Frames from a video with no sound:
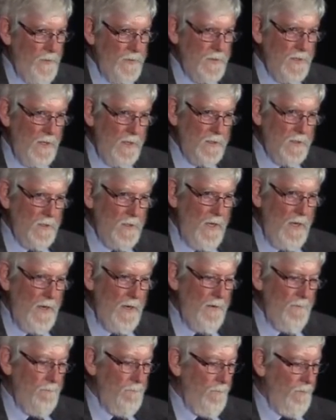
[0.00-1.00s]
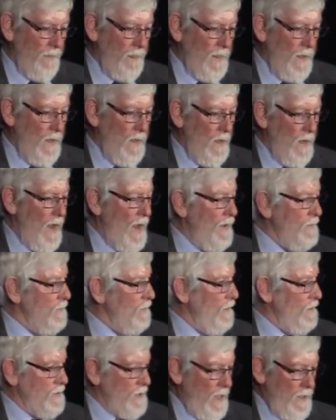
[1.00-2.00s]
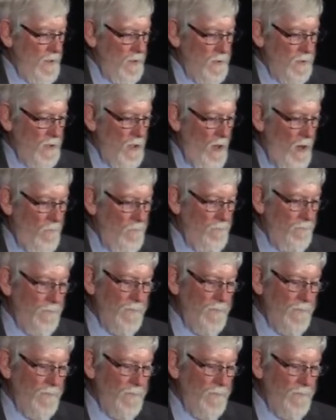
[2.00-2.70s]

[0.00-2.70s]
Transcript: protection layer and leachate on top.